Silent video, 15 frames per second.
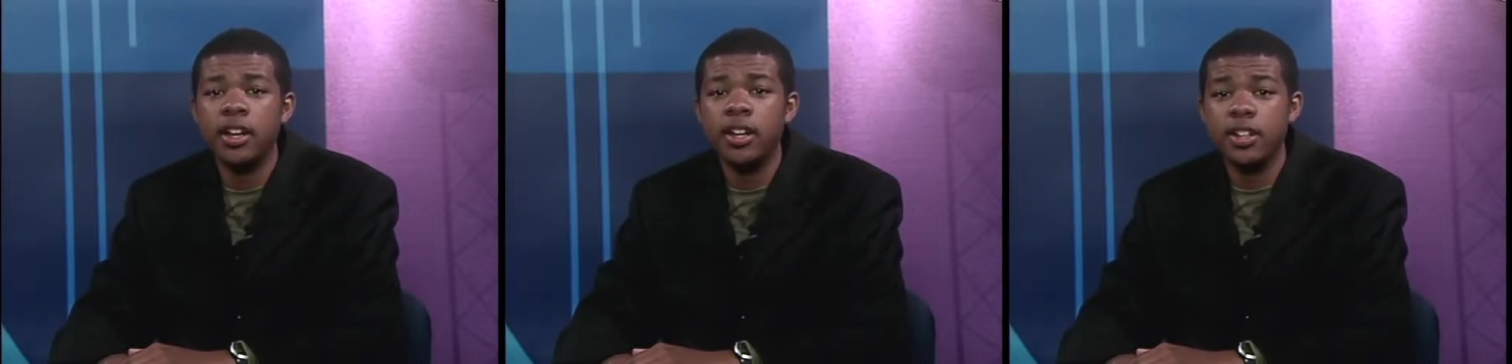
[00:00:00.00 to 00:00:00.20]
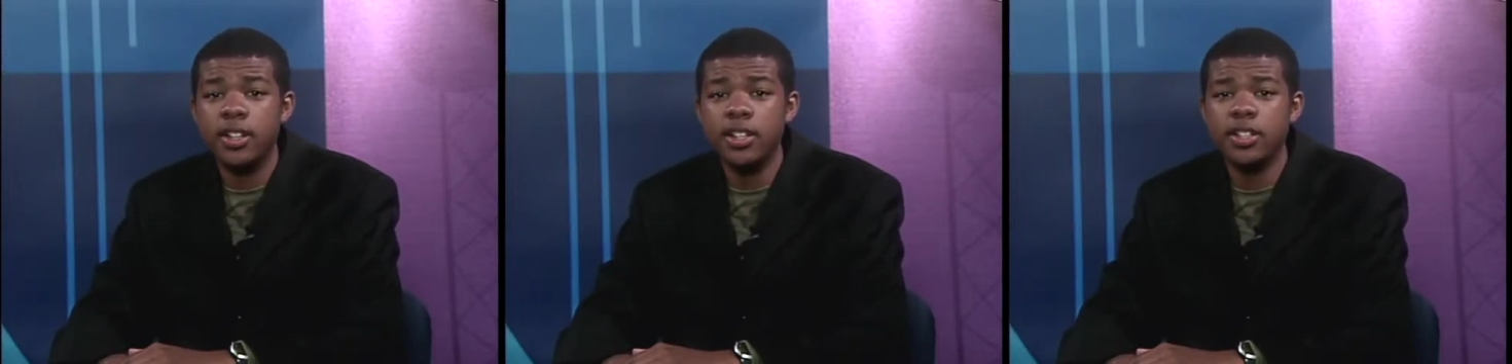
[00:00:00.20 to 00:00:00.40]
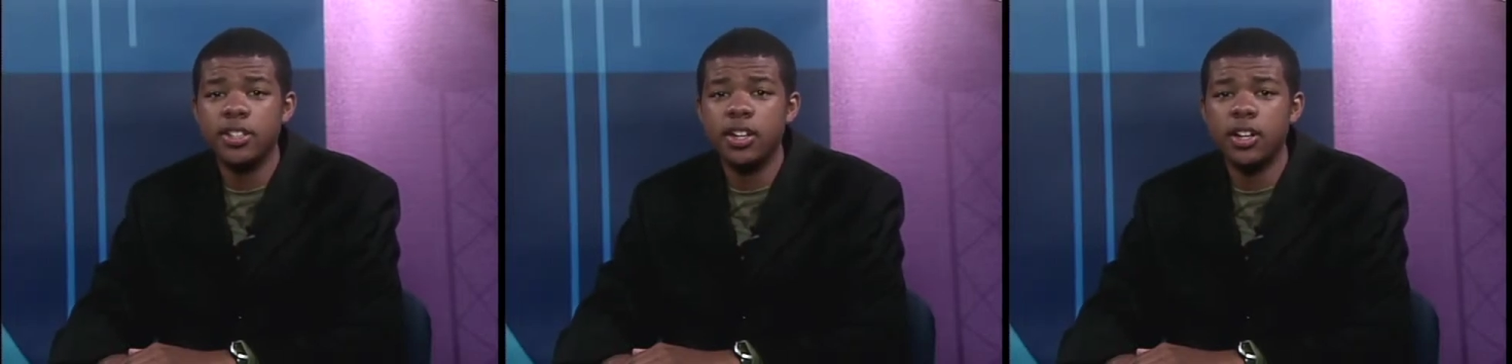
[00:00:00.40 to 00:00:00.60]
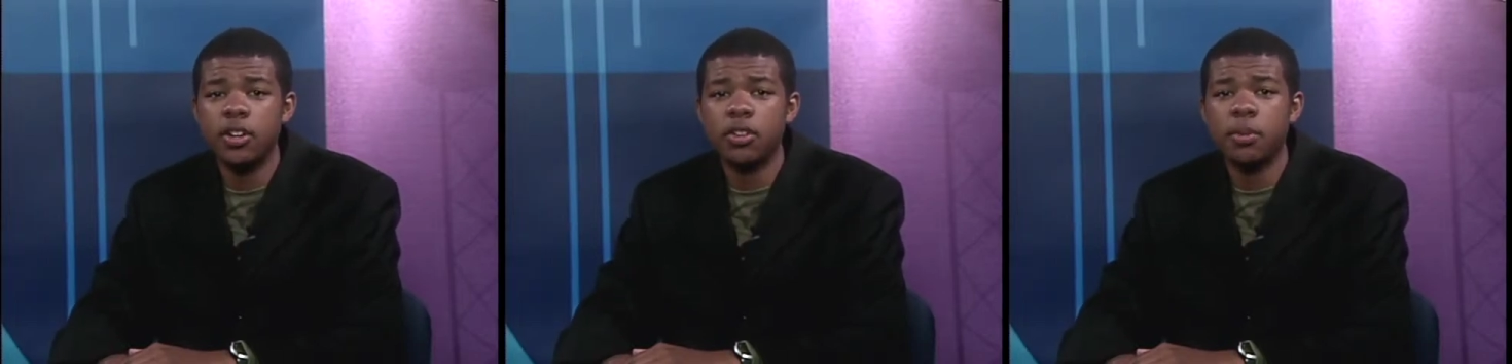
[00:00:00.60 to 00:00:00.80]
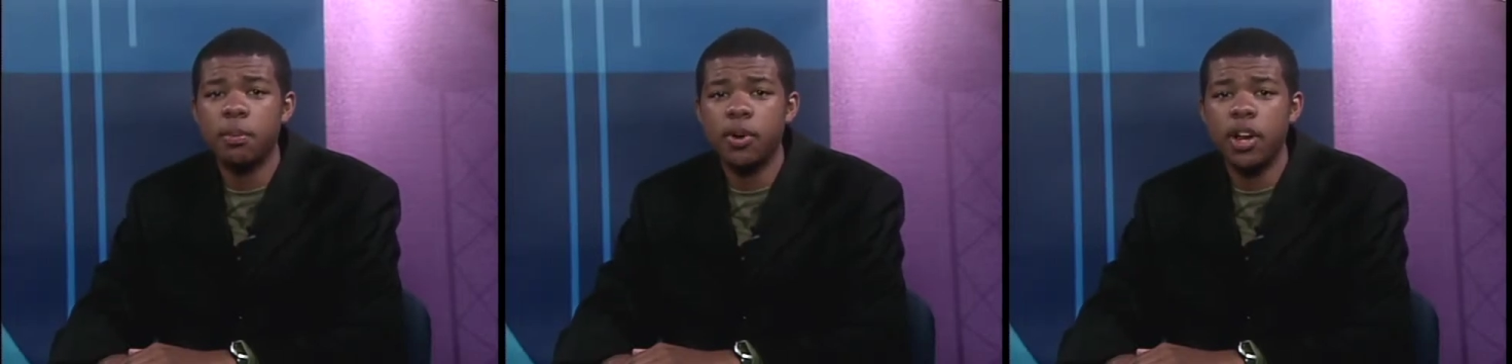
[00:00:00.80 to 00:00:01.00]
This year,
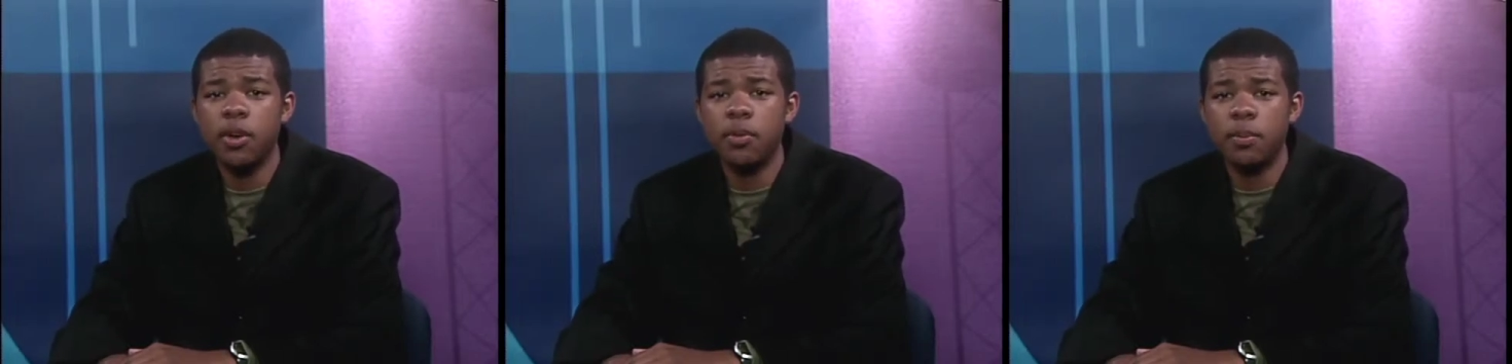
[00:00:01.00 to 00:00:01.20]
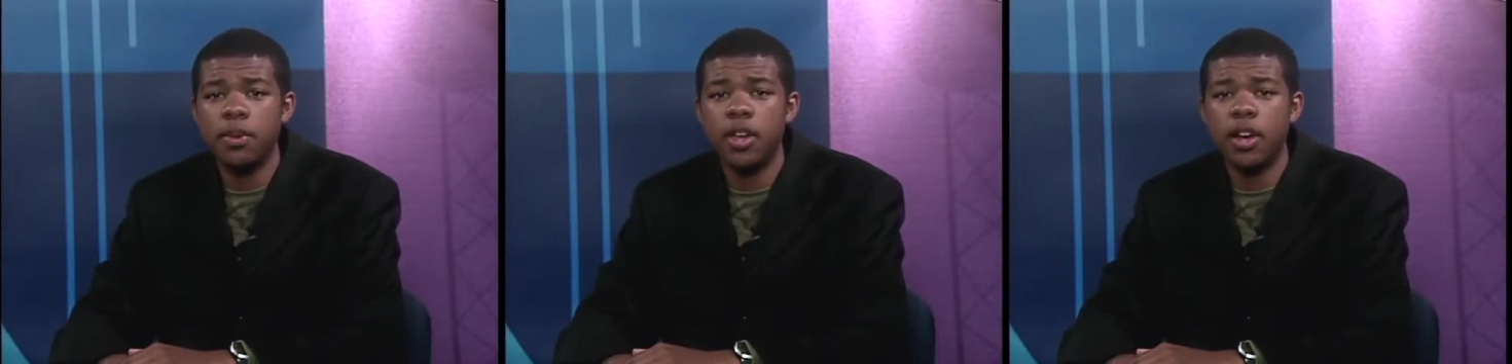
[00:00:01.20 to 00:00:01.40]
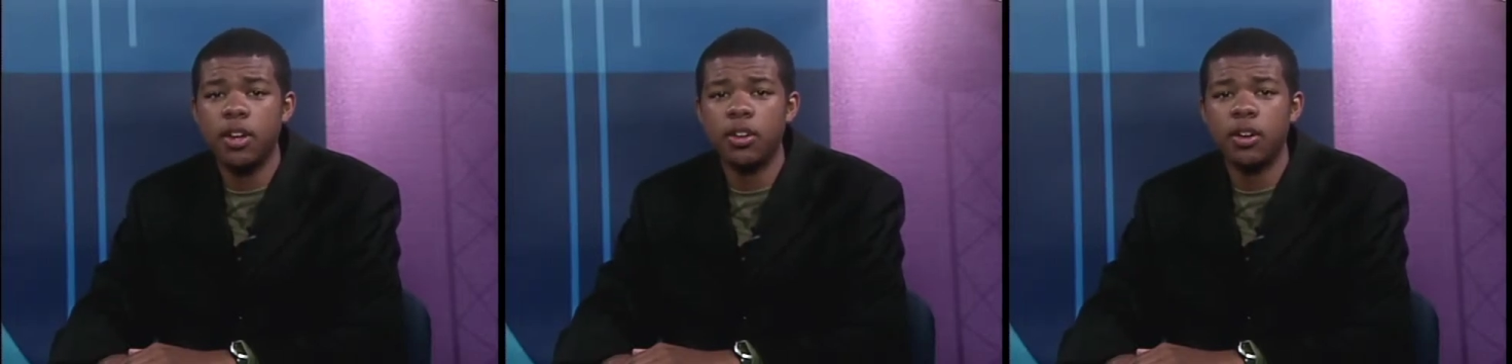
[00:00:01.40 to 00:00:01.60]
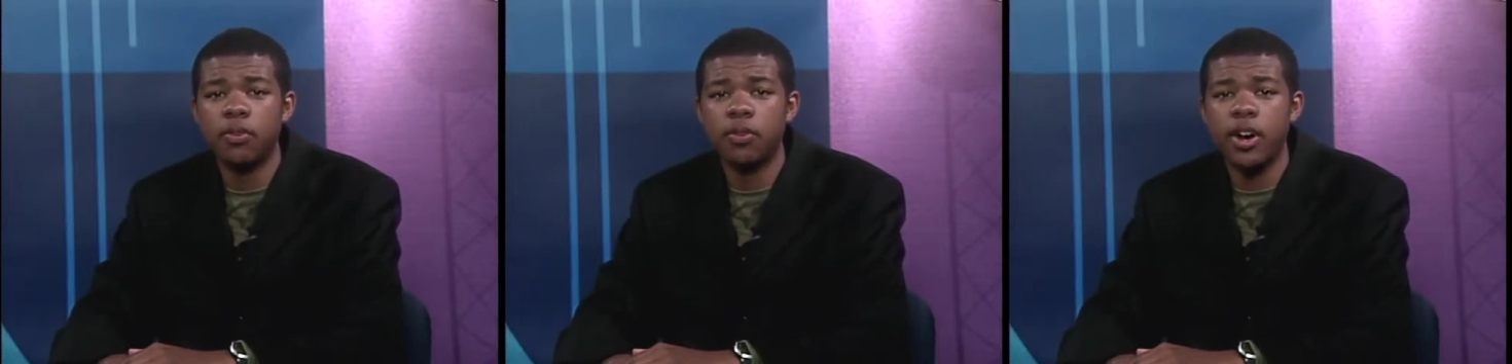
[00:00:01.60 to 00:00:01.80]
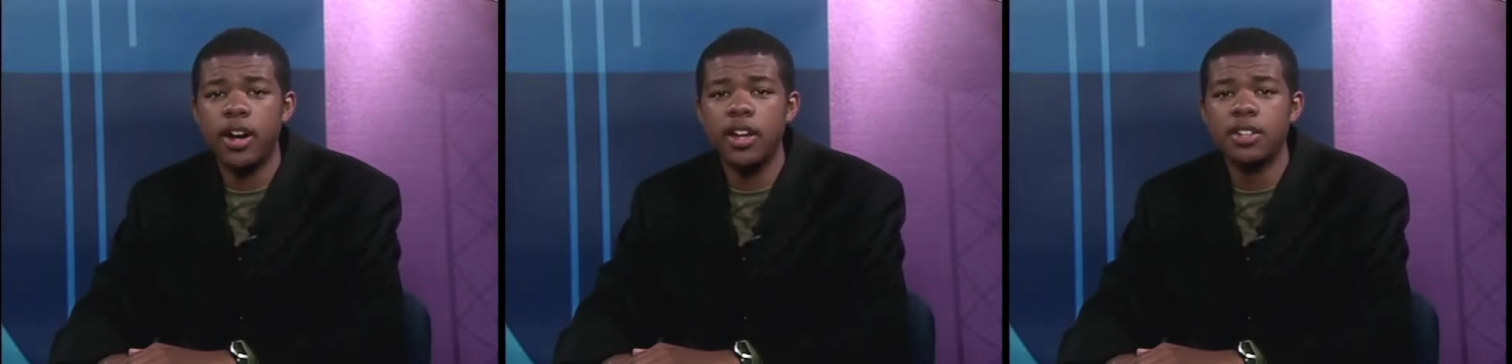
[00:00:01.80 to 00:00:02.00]
the parade will be held on Friday,